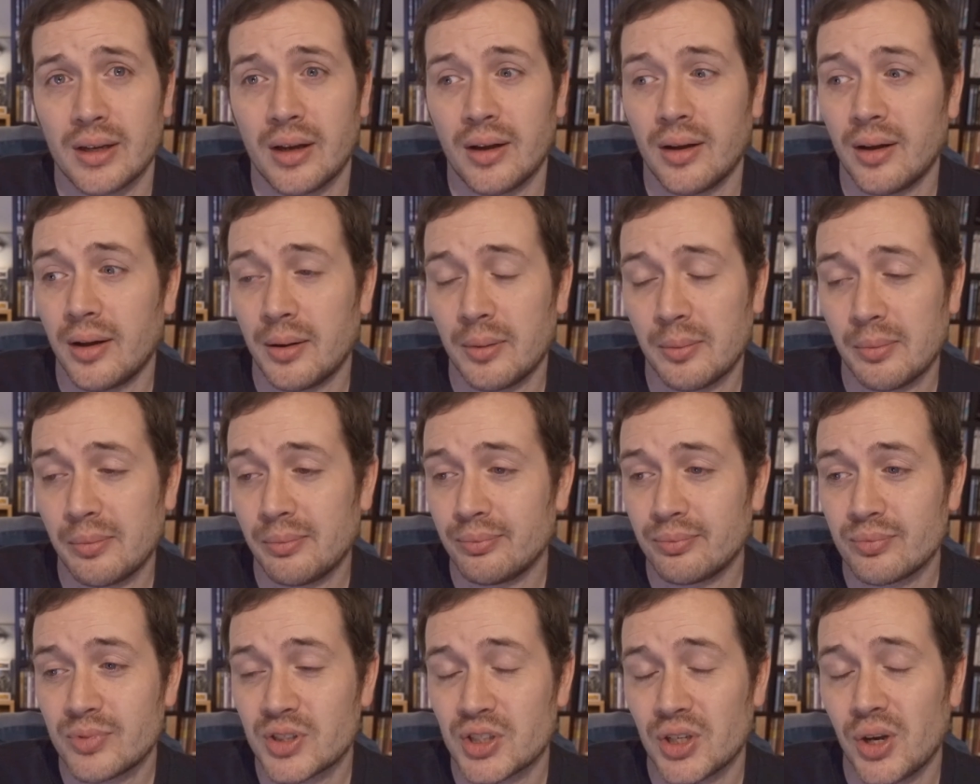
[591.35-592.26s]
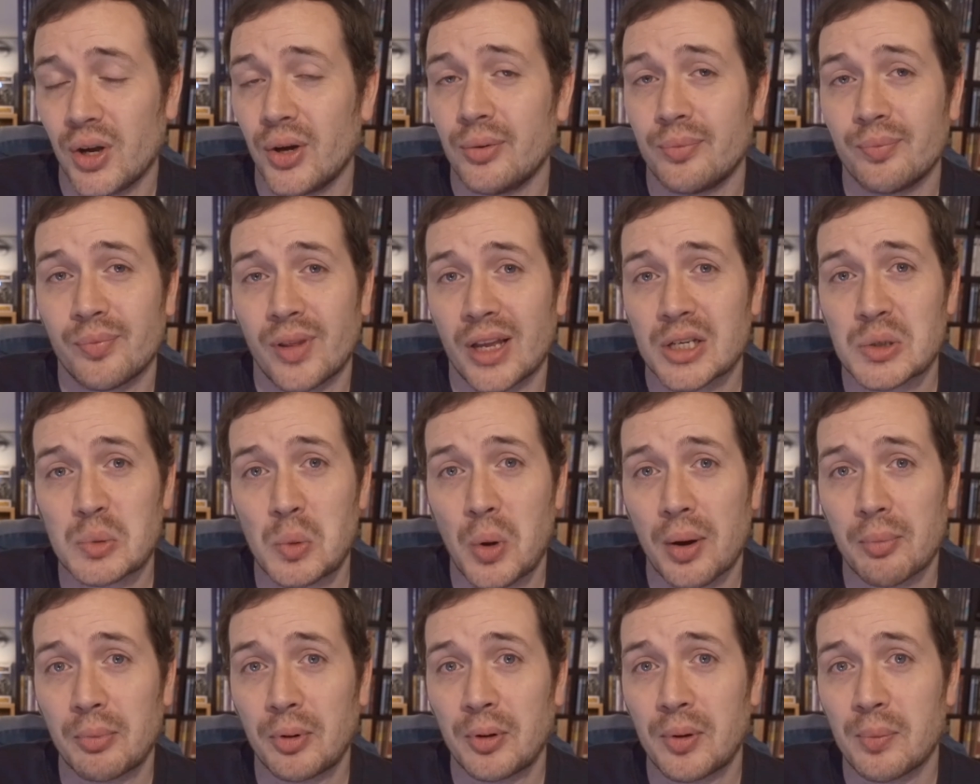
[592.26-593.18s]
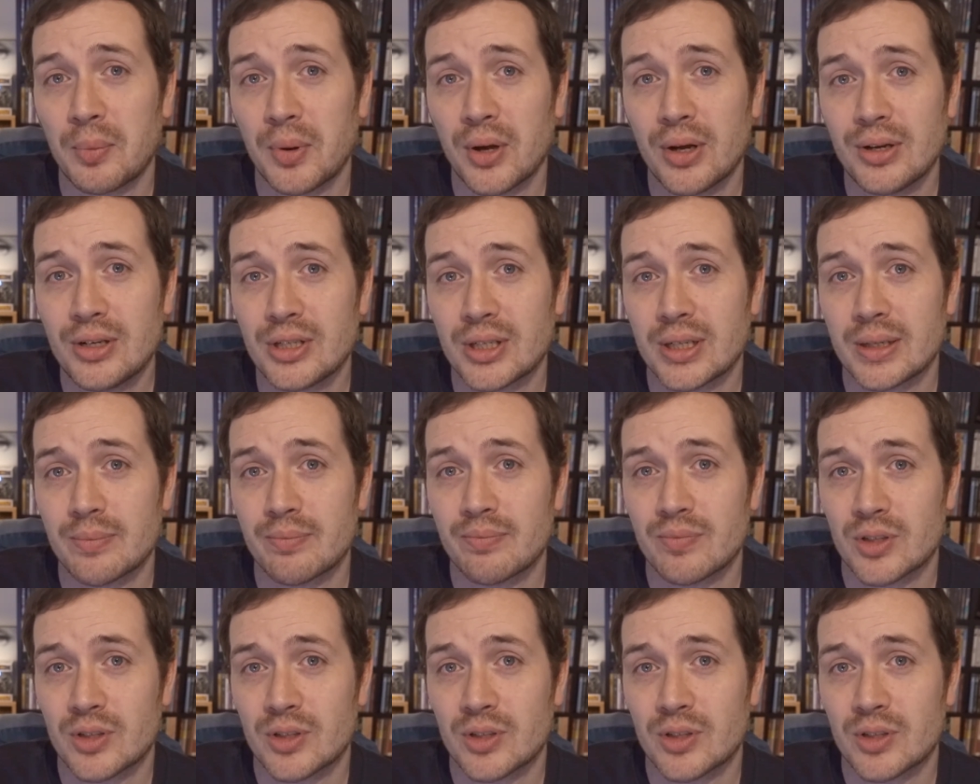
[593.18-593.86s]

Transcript: so that's why I'm going to purge it.